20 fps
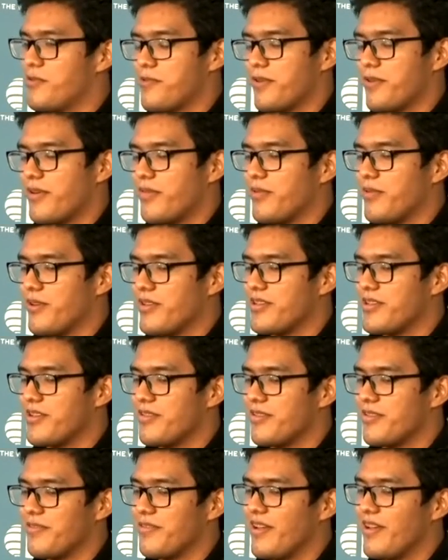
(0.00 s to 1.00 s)
We were a bunch
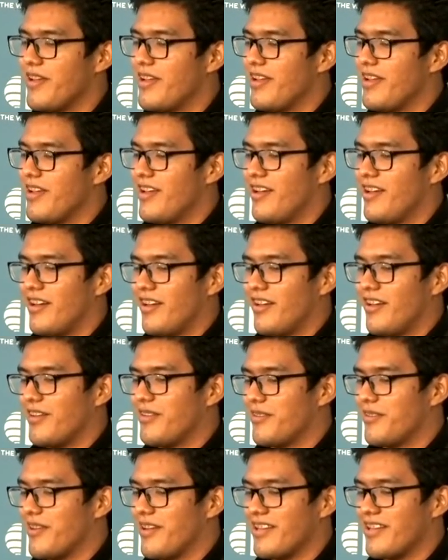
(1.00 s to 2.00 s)
of, you
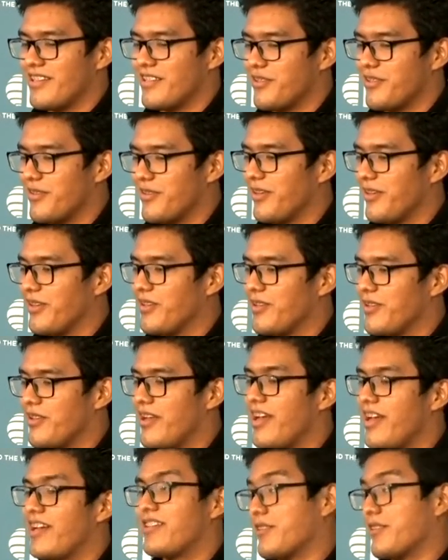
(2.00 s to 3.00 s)
know, guys and
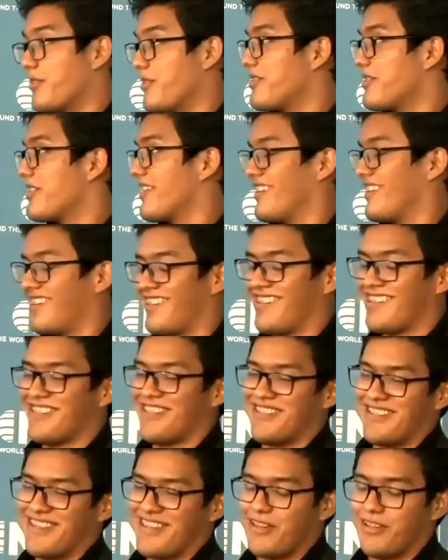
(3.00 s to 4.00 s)
girls in
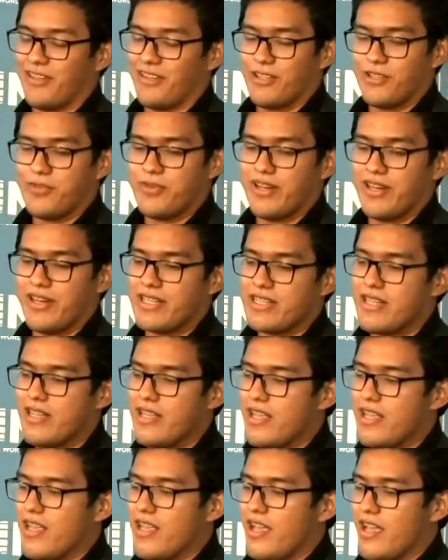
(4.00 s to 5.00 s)
their early 20s.
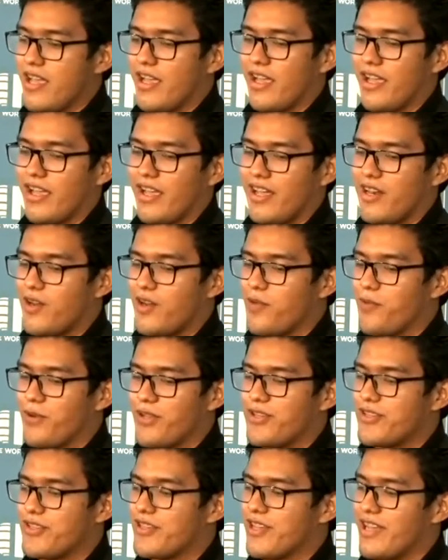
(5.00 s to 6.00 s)
And we
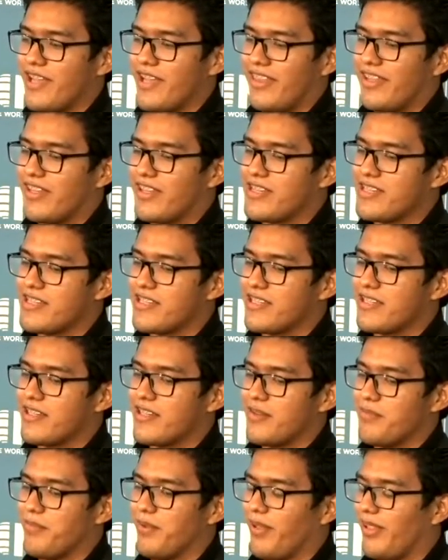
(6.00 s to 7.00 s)
just had this
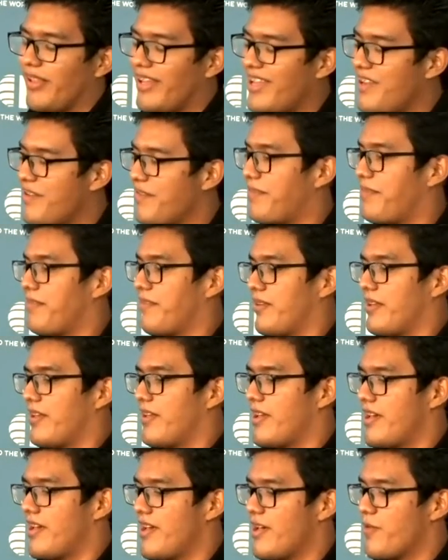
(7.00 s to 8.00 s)
belief
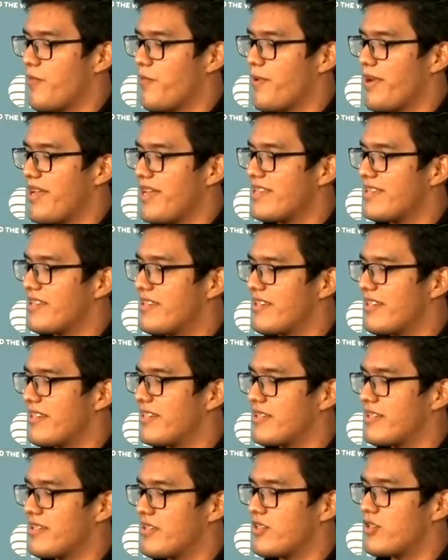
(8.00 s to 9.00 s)
that we as
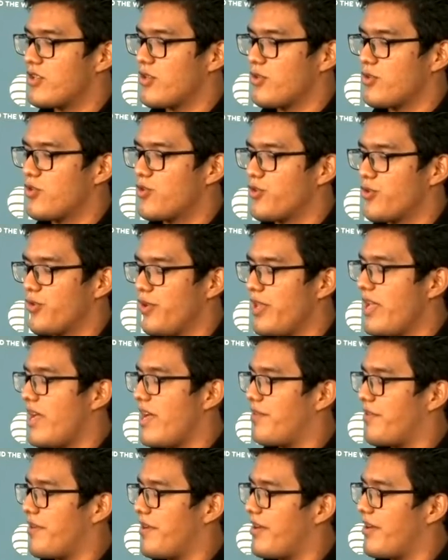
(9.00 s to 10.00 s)
citizens truly
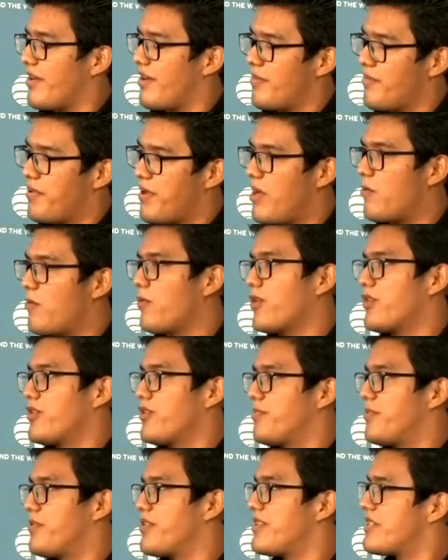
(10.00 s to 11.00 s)
are empowered
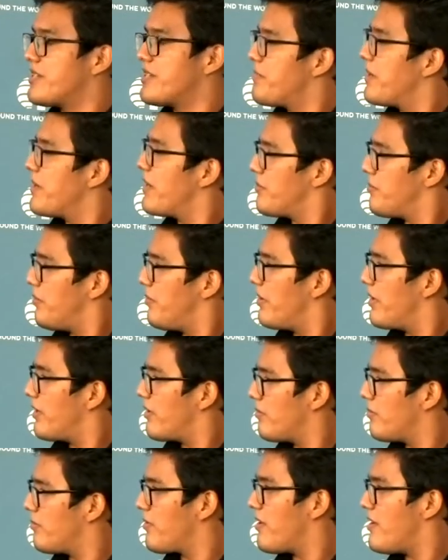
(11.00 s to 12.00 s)
to participate in the
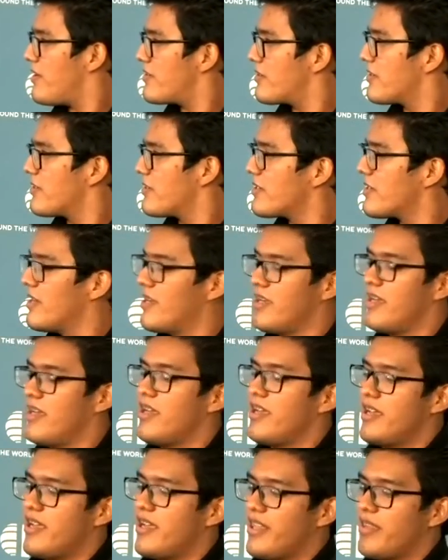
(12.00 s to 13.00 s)
political process
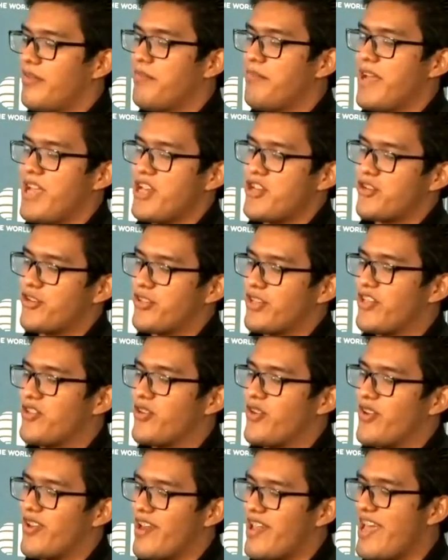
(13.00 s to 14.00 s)
in the measure that
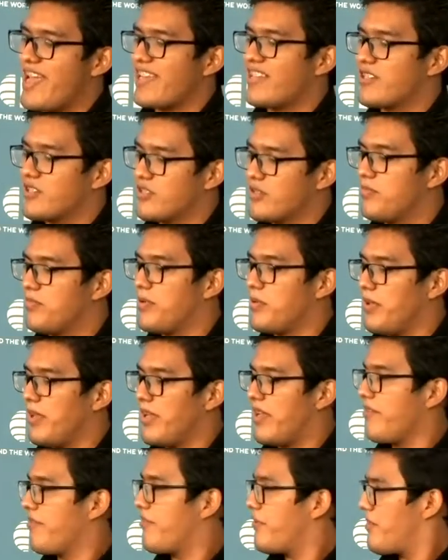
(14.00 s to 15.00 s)
you can access the
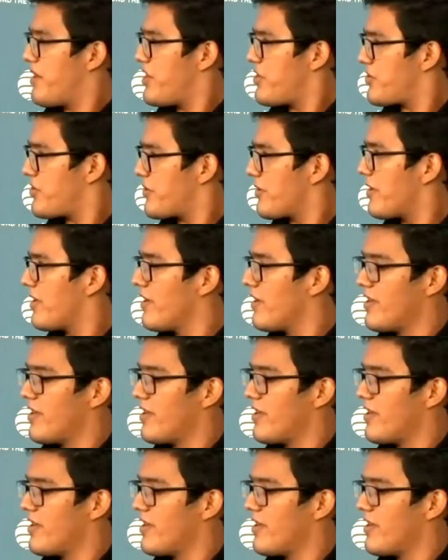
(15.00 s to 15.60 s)
public information.